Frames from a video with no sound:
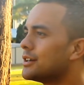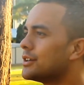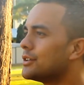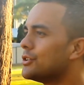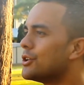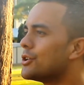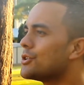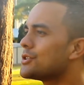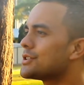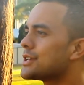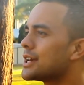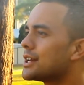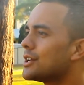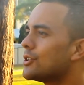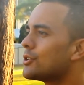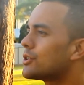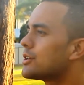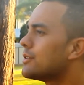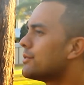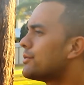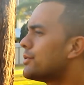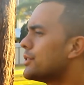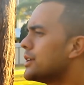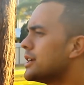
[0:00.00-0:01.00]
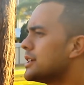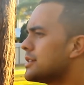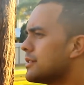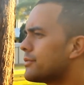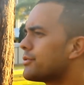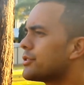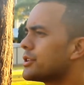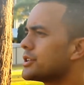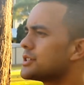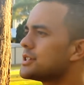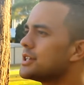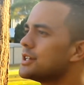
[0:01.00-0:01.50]
those that are looking
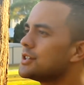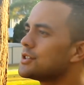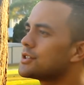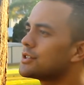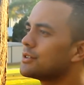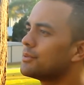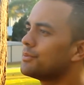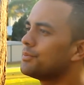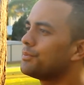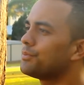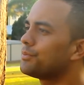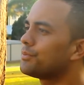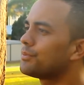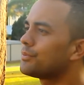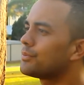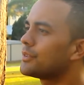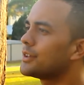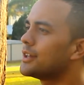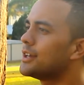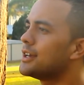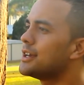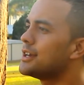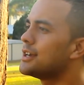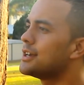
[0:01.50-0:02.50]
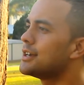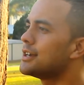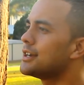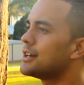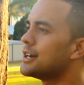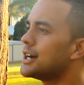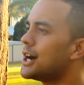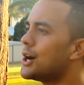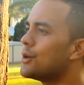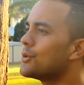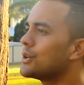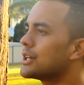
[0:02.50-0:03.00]
for attention.
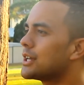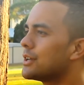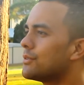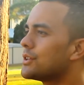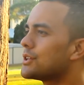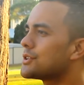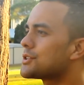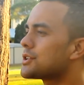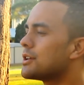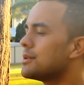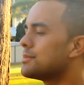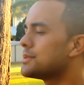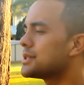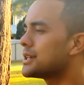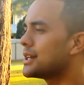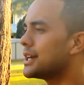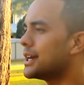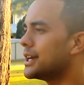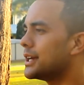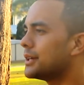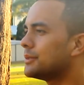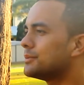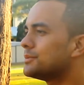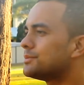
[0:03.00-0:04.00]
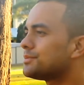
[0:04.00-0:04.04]
I want to give you this hope today.